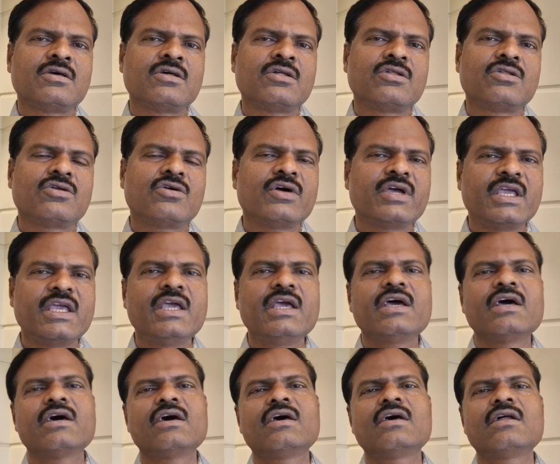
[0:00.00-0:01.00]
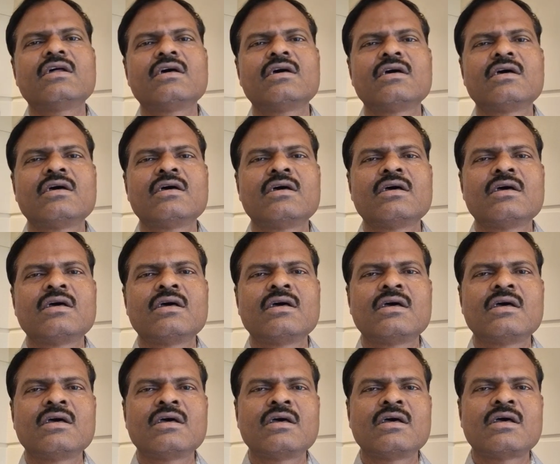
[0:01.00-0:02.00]
So here
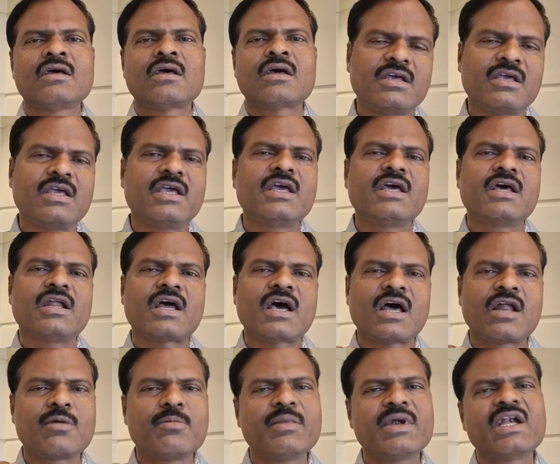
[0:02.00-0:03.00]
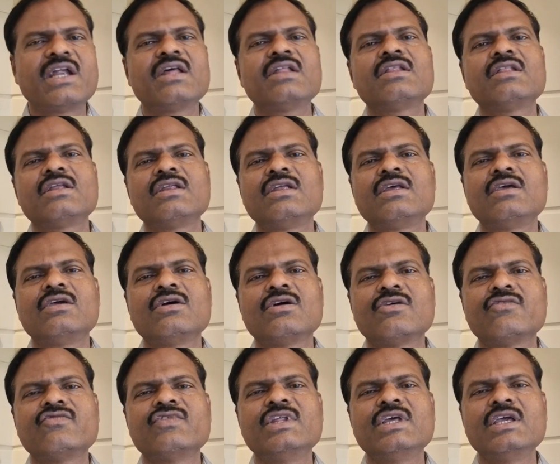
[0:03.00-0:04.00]
aromaticity
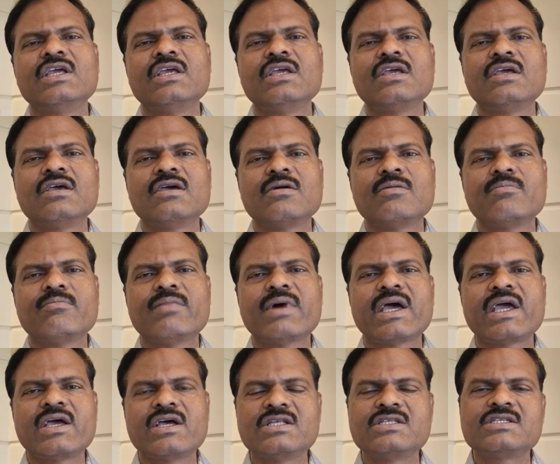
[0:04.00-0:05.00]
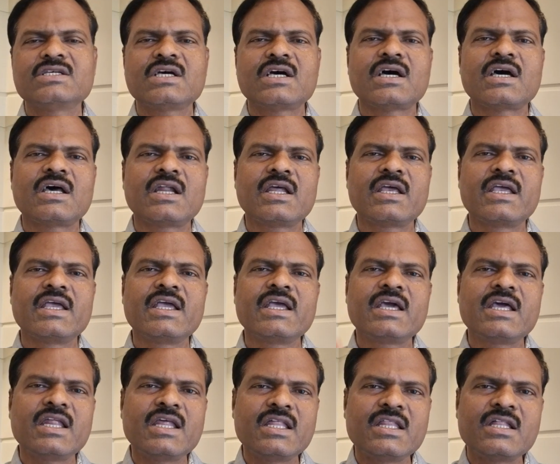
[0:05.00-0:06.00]
of the biochar
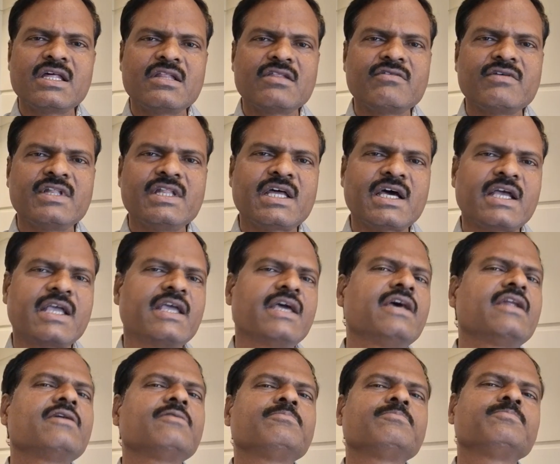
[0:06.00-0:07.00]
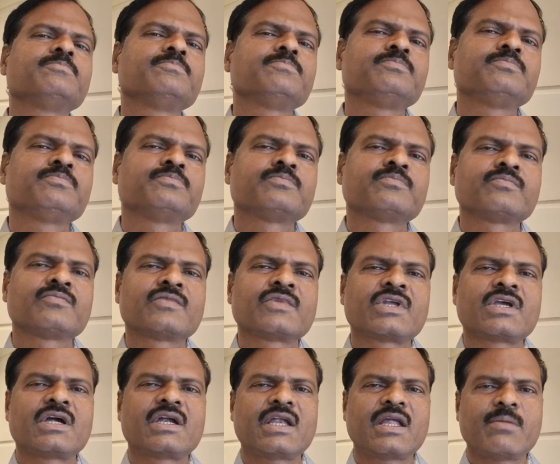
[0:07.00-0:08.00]
increases with higher
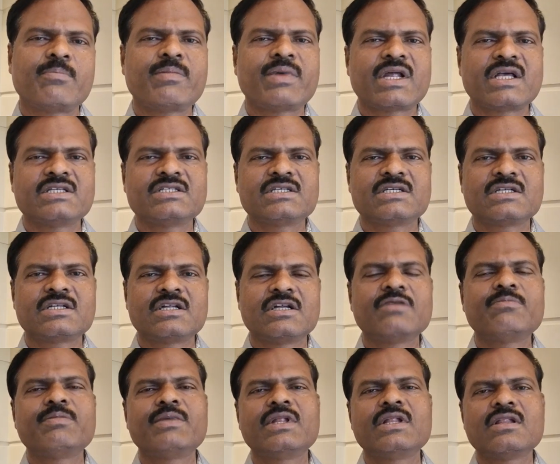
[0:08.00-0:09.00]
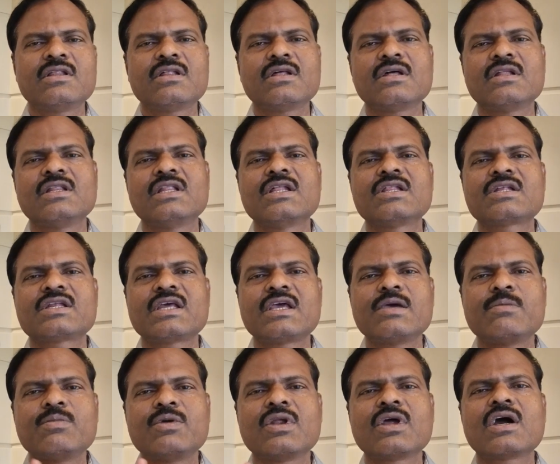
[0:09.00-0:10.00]
temperature. It means the
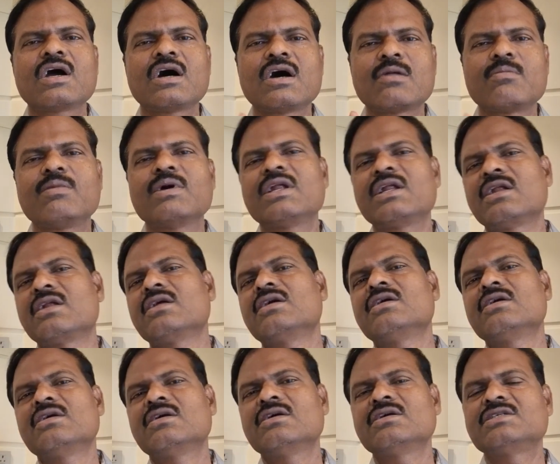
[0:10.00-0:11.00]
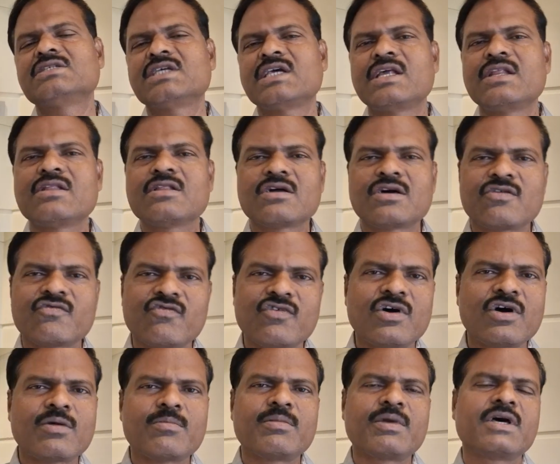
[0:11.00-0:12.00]
stable carbon chains are
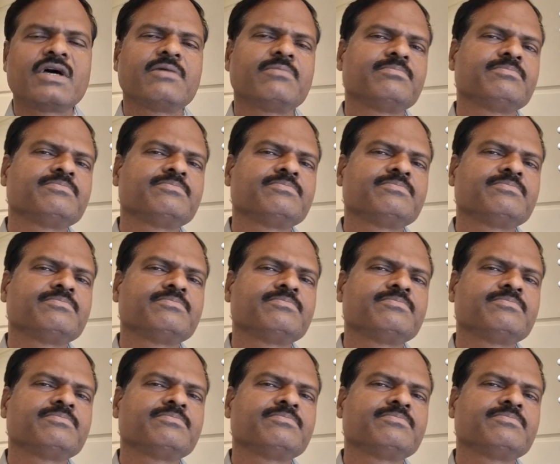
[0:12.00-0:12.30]
formed.